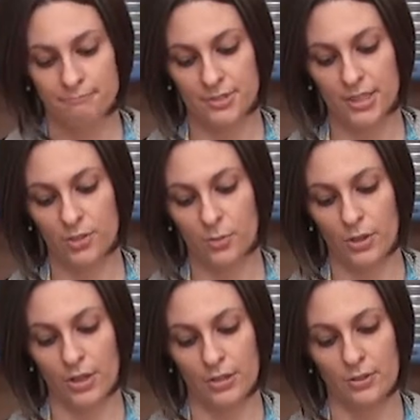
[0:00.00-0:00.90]
That's what we're
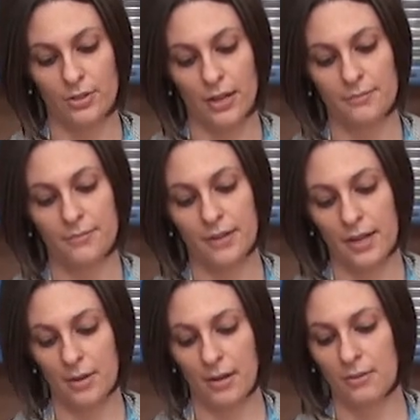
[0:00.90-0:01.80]
going to do today. I've got
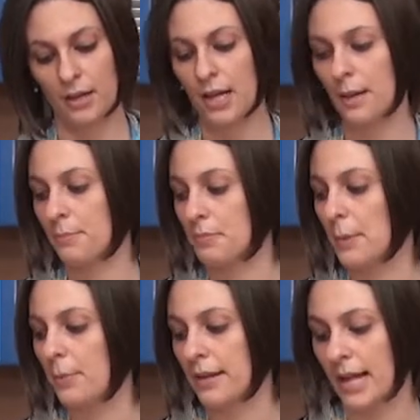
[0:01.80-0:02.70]
about 1.5
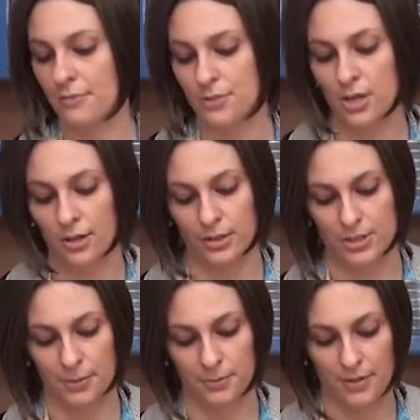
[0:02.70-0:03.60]
cups of chocolate
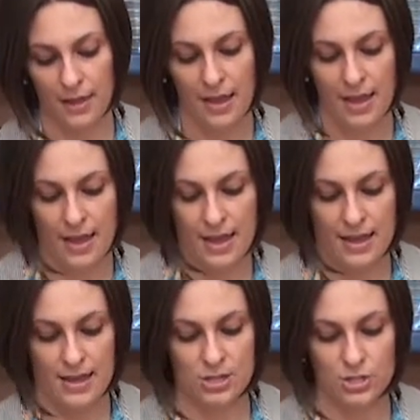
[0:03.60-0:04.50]
chips,
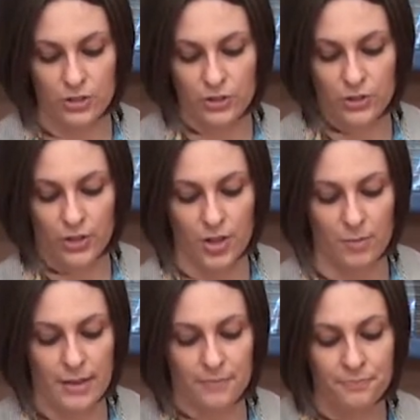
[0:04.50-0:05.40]
and just stir them
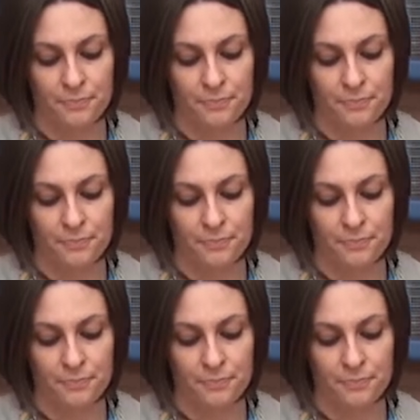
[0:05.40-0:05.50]
in.